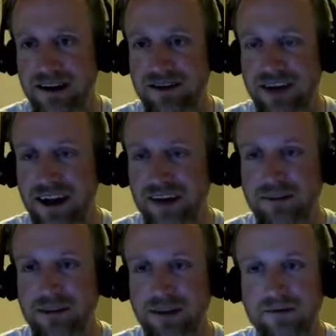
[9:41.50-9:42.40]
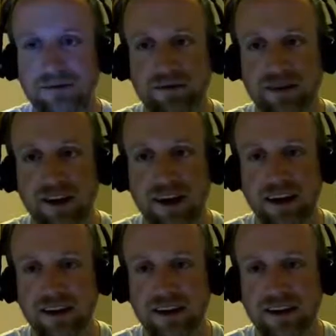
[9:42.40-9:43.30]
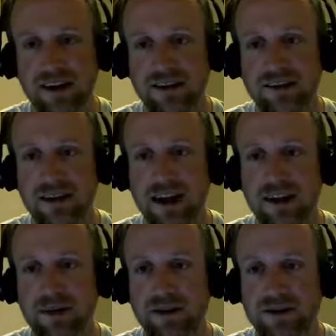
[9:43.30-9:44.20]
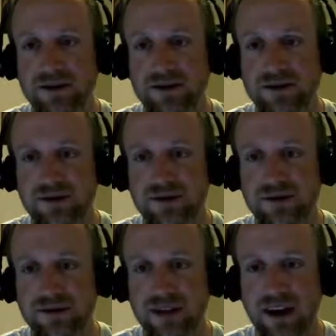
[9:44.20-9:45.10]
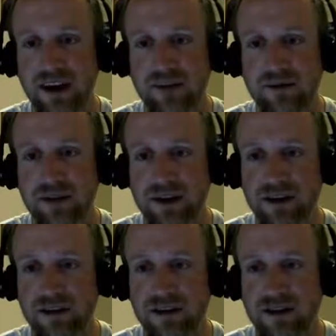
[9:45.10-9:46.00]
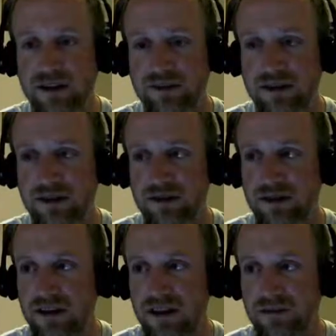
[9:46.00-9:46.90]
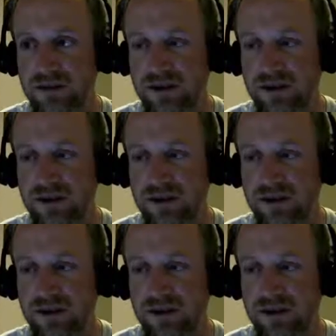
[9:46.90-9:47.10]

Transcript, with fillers: That's not, nobody was like in elementary school and they're like, what are you gonna do when you grow up?